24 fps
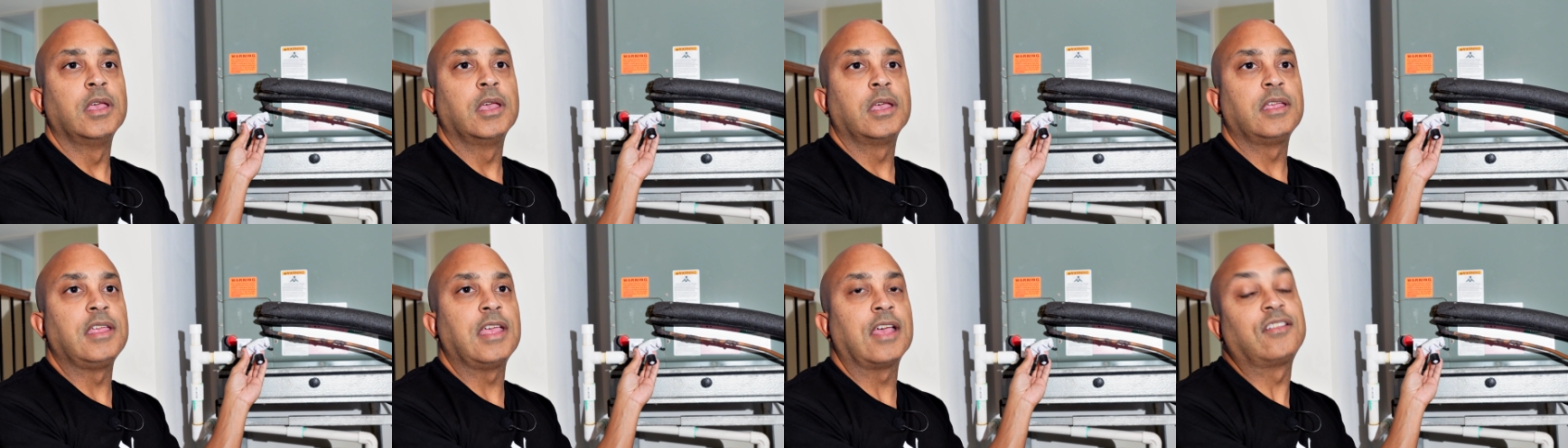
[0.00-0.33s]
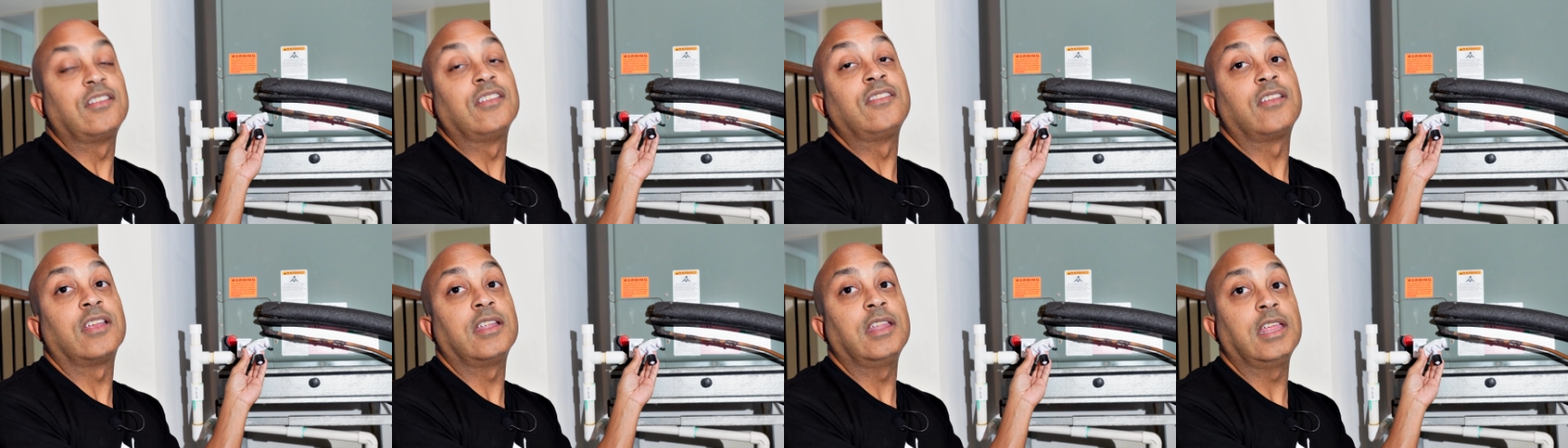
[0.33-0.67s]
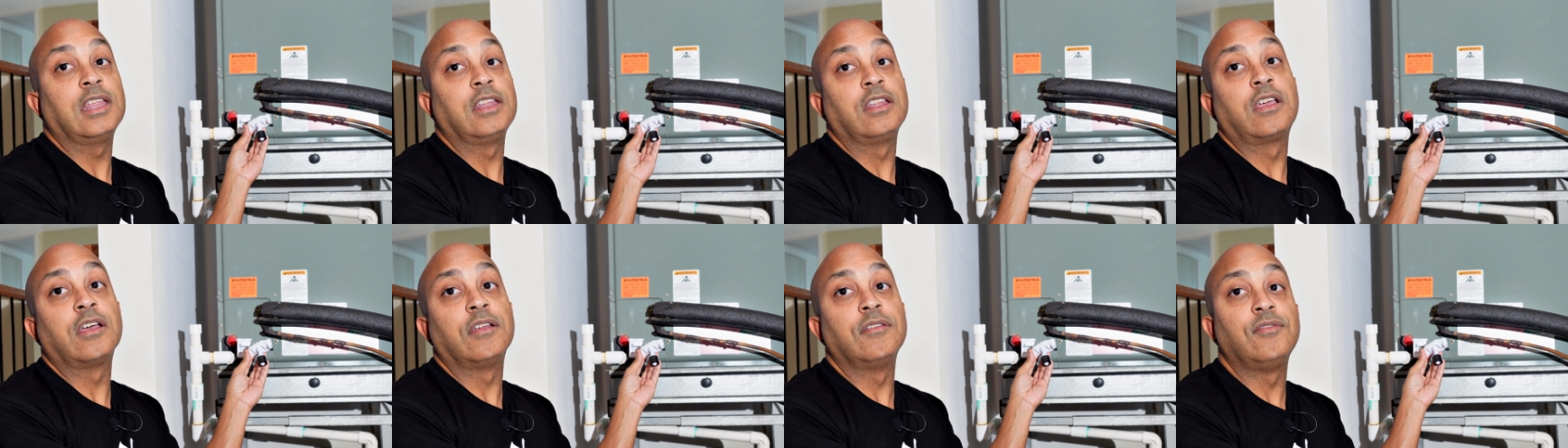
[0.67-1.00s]
Yes, it's an
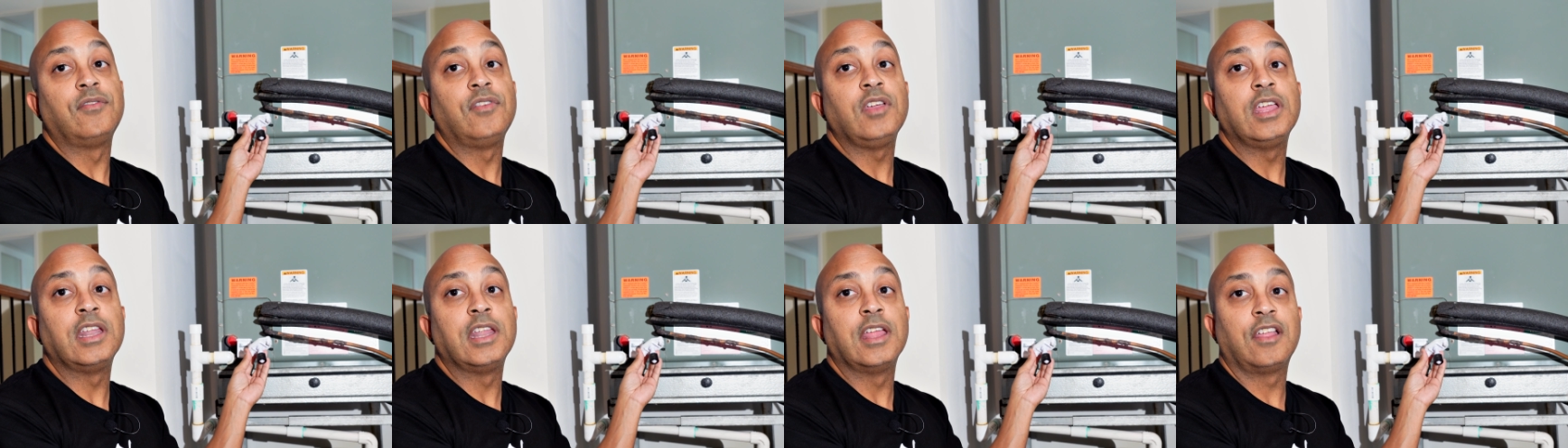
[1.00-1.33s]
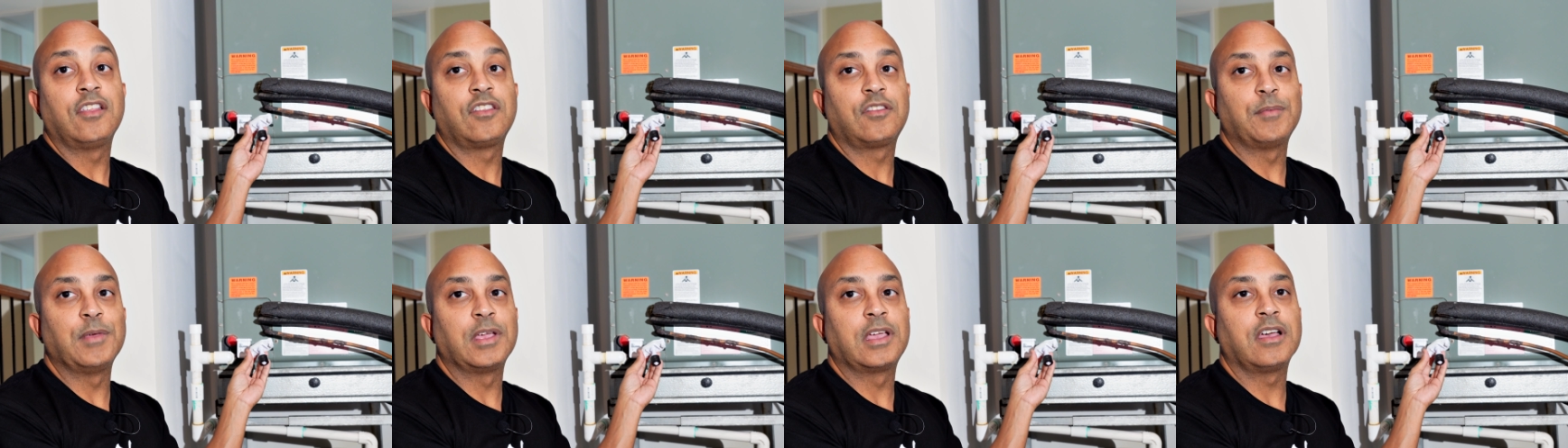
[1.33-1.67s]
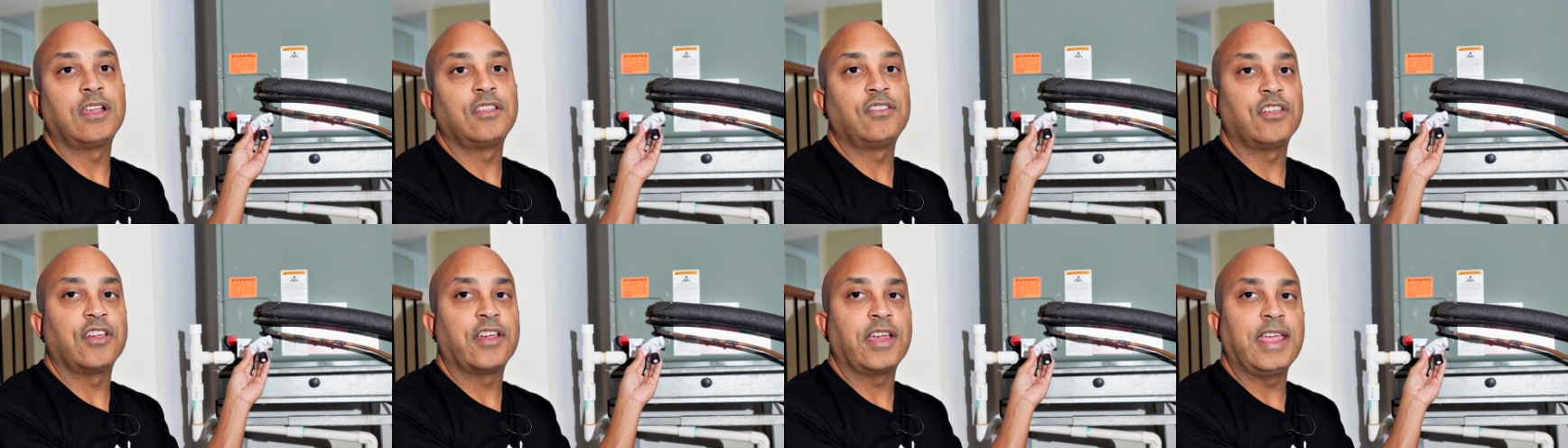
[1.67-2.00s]
inconvenience
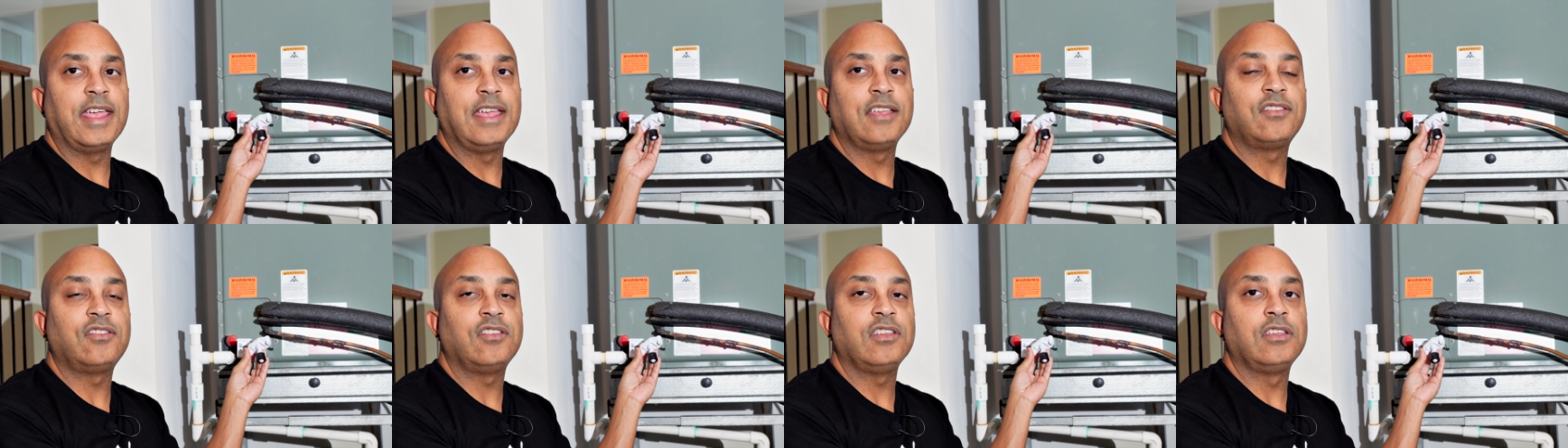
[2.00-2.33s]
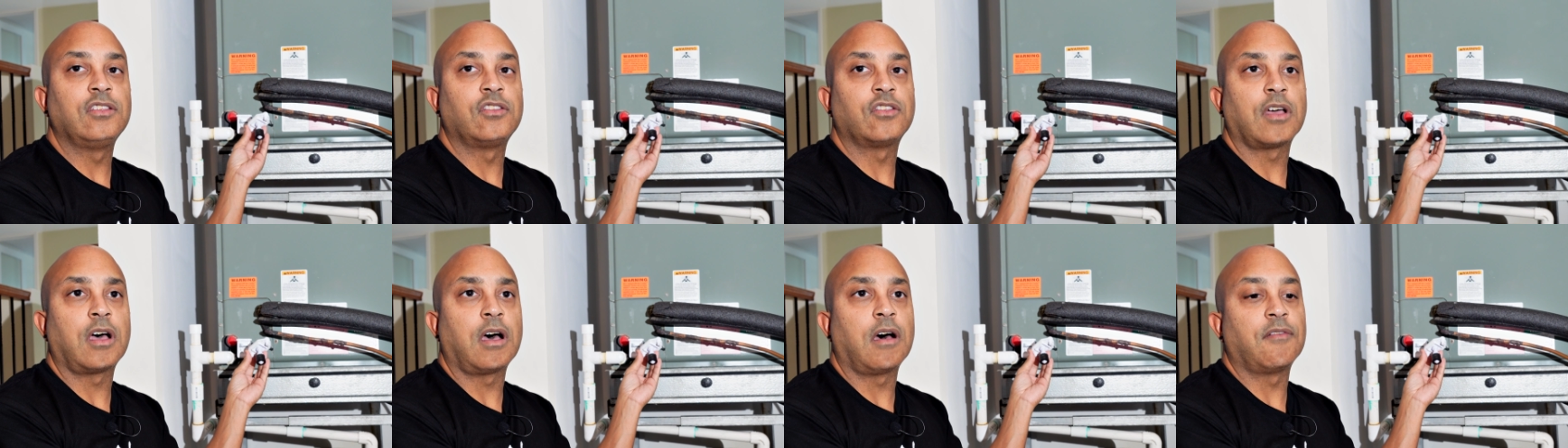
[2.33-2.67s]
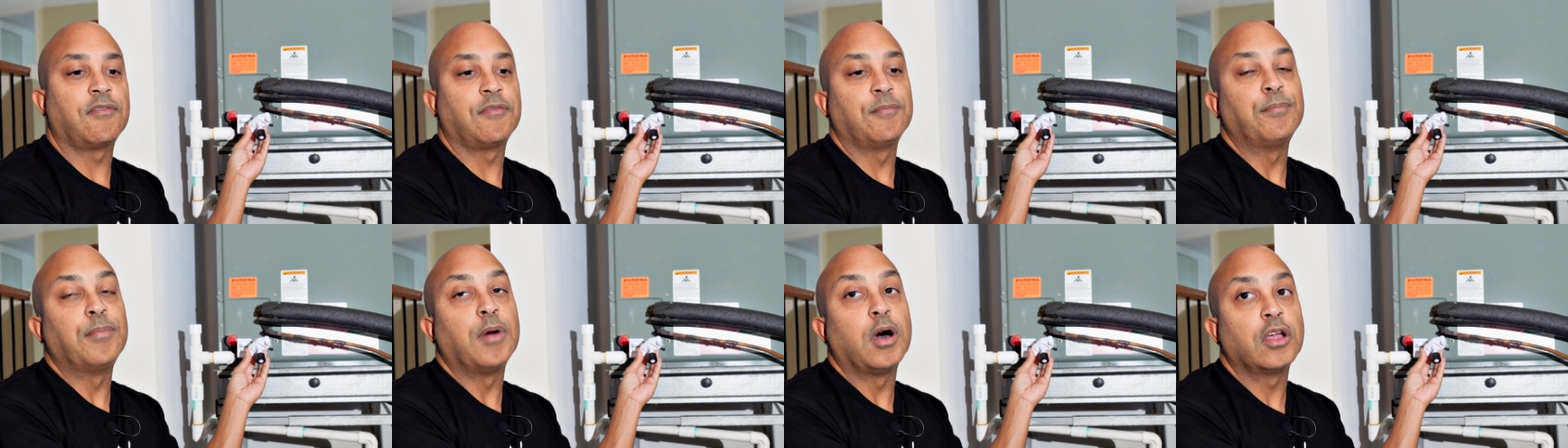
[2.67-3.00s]
because your AC is
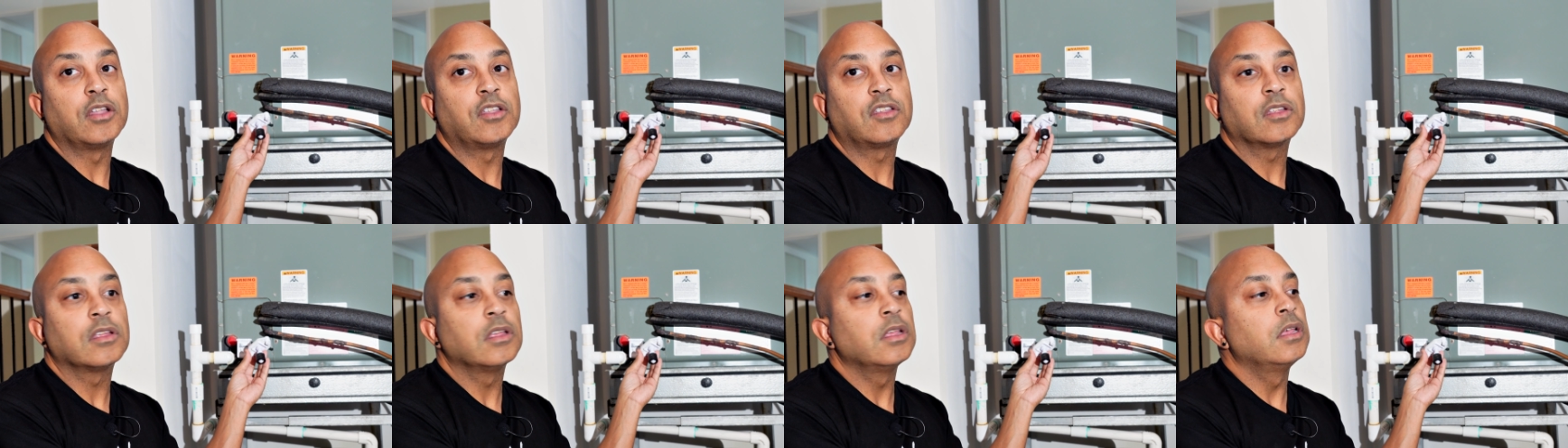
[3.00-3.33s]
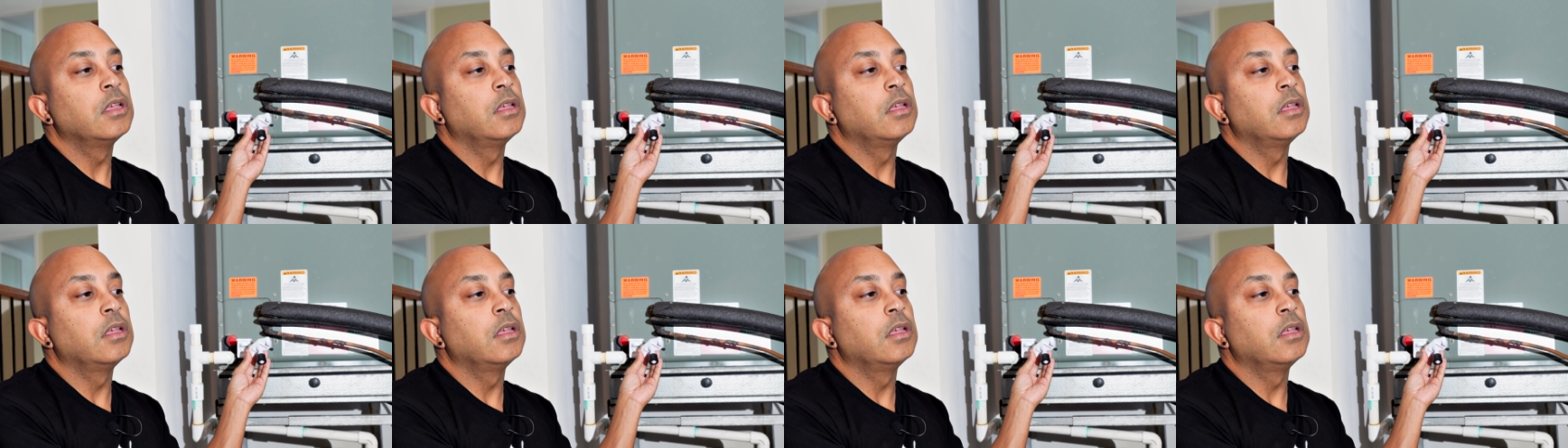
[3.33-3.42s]
off, but